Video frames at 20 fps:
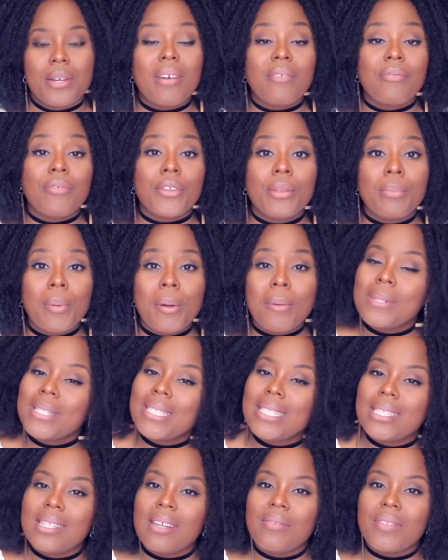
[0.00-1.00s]
But for the
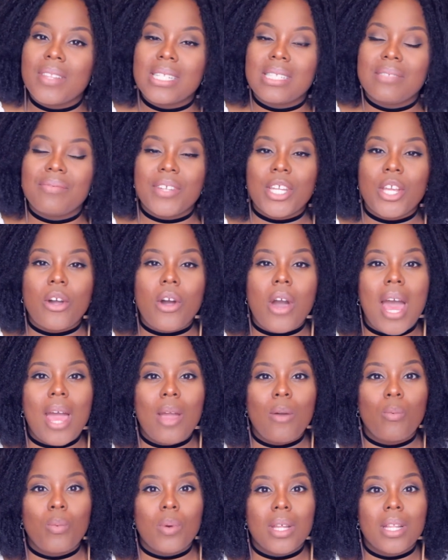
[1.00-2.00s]
purposes of this video,
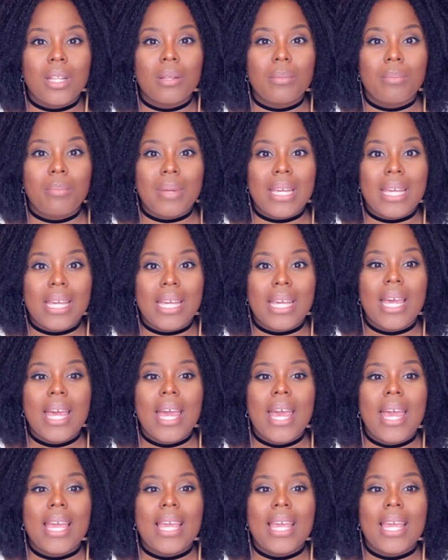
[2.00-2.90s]
I will be